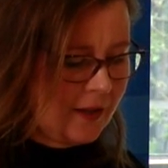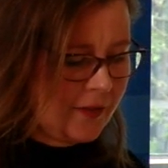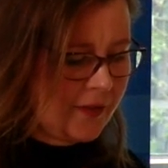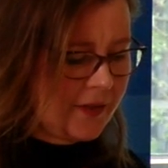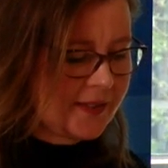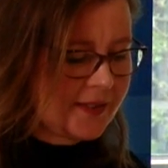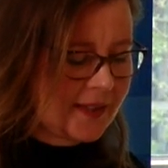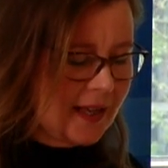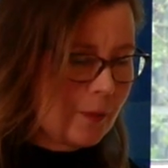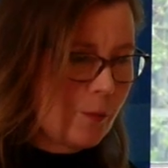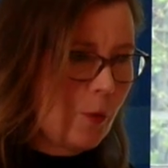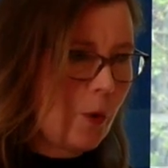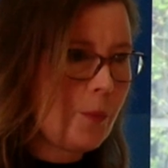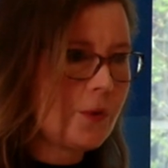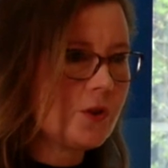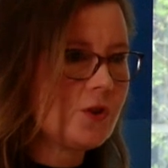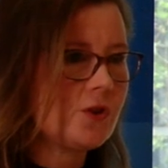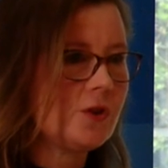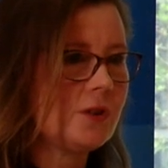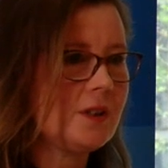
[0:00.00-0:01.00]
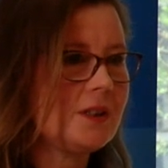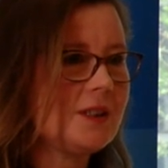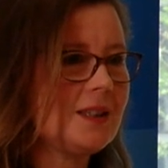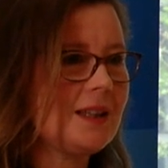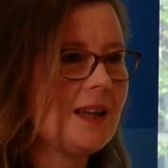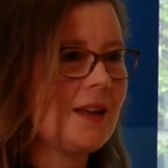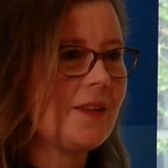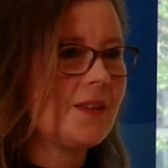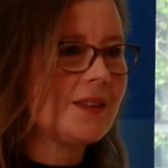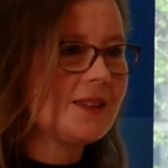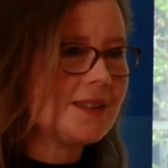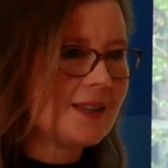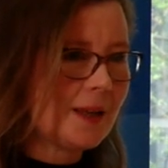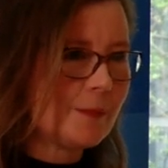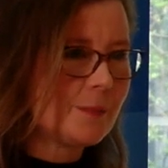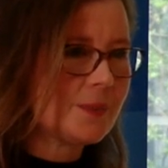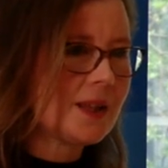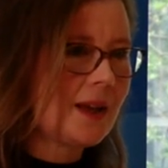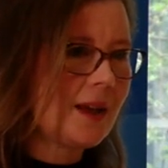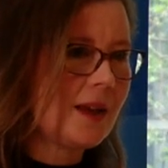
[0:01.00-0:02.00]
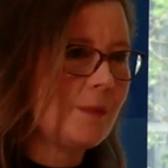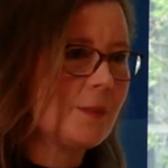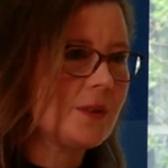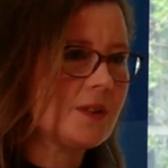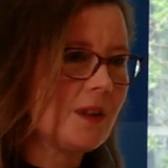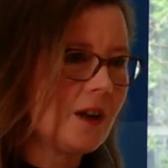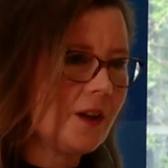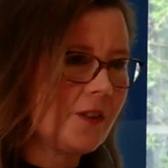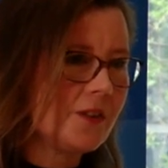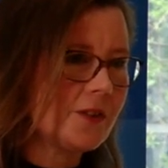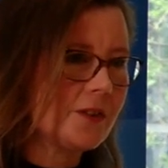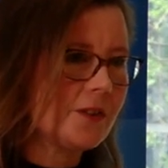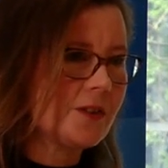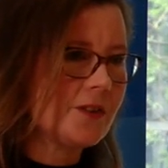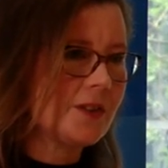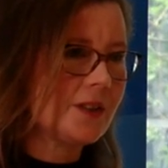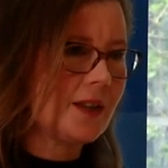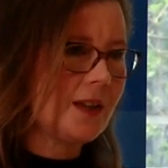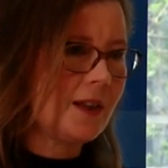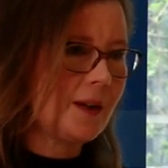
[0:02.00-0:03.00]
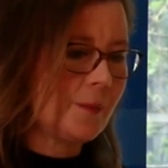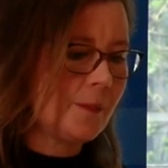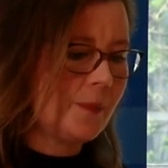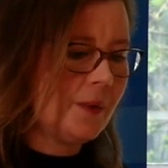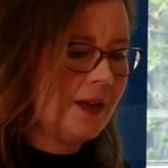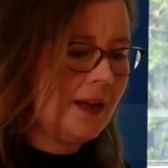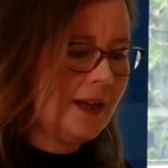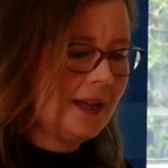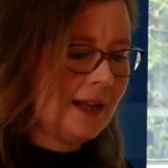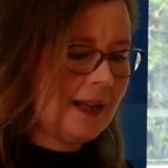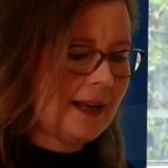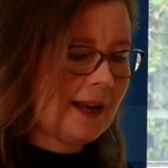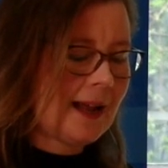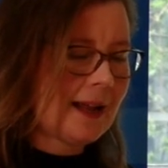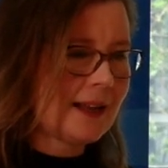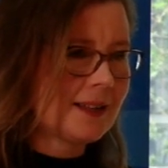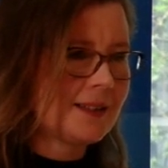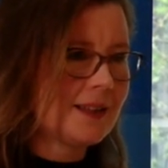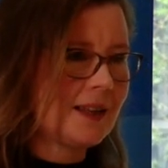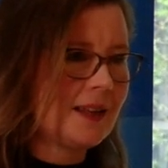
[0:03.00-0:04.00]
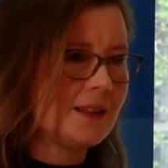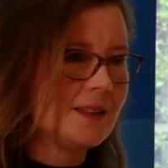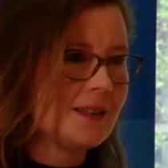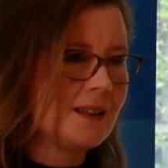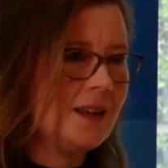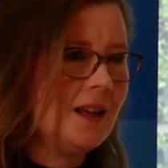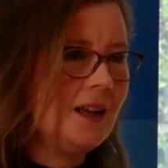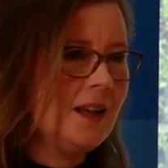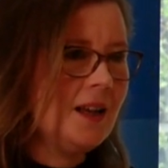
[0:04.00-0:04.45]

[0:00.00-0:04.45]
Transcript: the same opportunity at the same time as others in access.